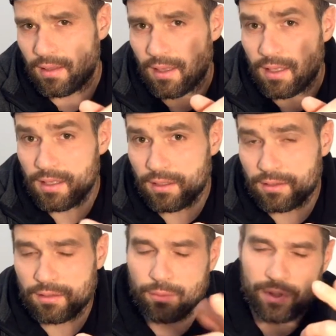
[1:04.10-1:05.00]
the
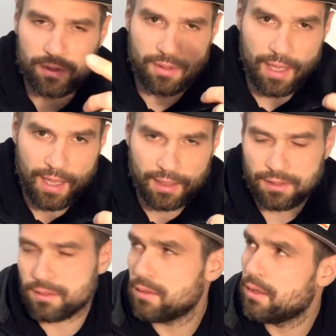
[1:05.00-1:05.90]
X, which is
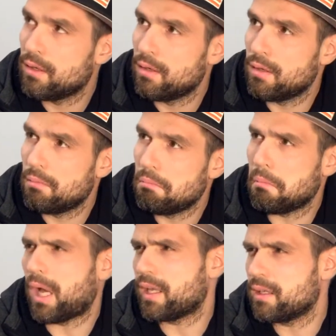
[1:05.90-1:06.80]
X.
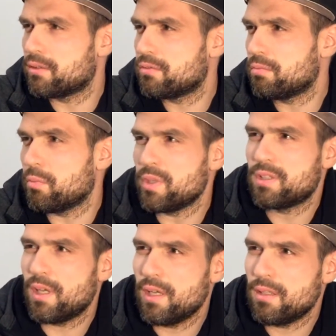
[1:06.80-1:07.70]
I guess we
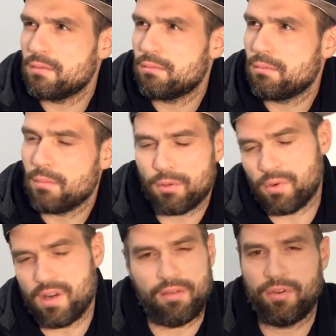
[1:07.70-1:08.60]
say it, but
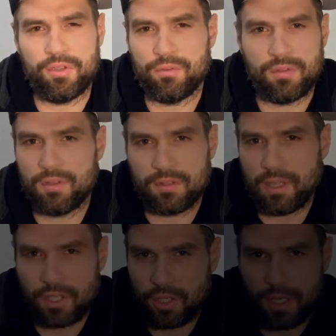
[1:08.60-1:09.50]
we never use this
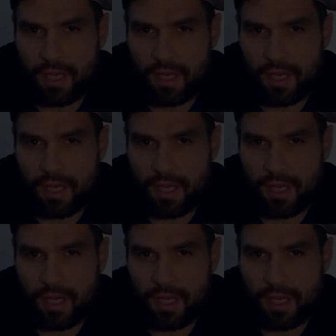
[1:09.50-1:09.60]
letter